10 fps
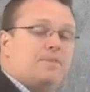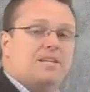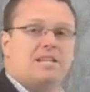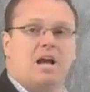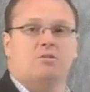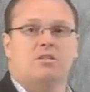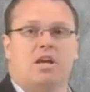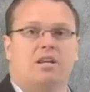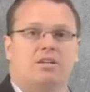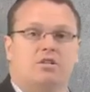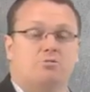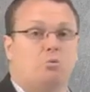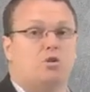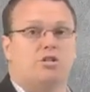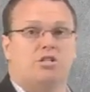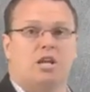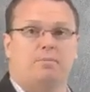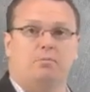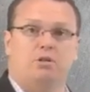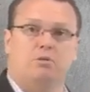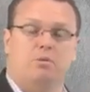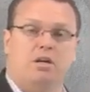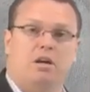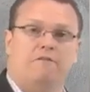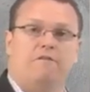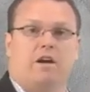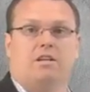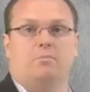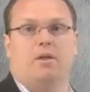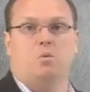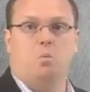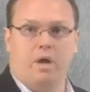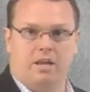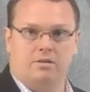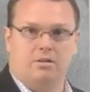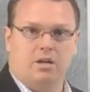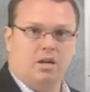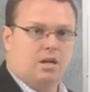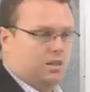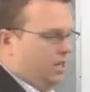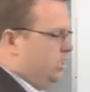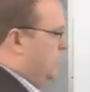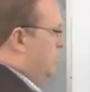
The downside is they're more susceptible to being affected by the wind. A lot of